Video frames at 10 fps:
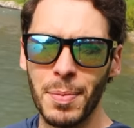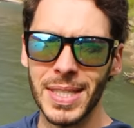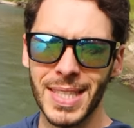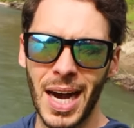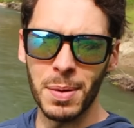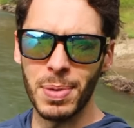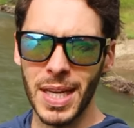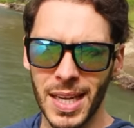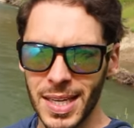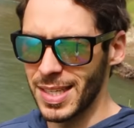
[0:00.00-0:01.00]
I mean, it's gotta
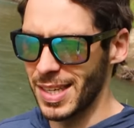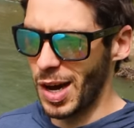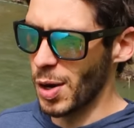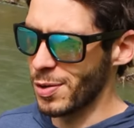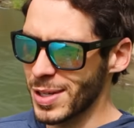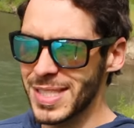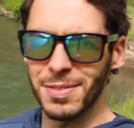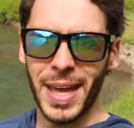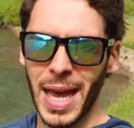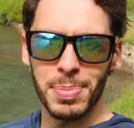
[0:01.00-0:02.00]
be hundreds
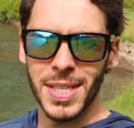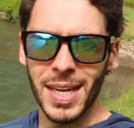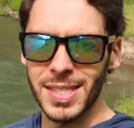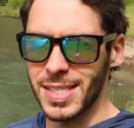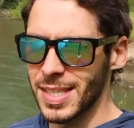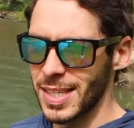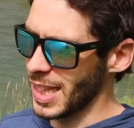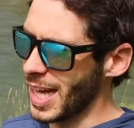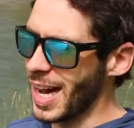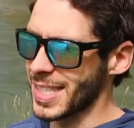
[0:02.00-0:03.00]
of campsites,
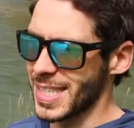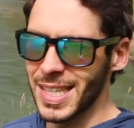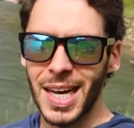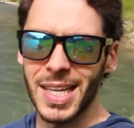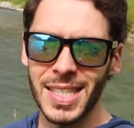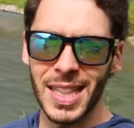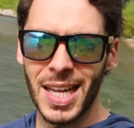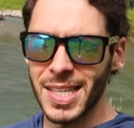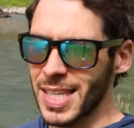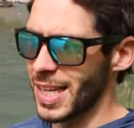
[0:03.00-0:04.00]
lots and lots and
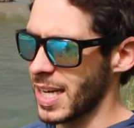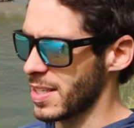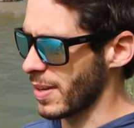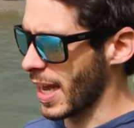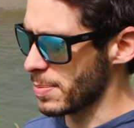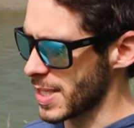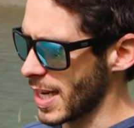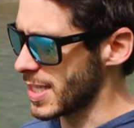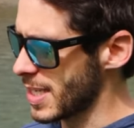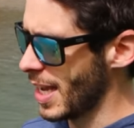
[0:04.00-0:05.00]
lots and lots of
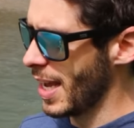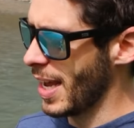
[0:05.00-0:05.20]
campsites.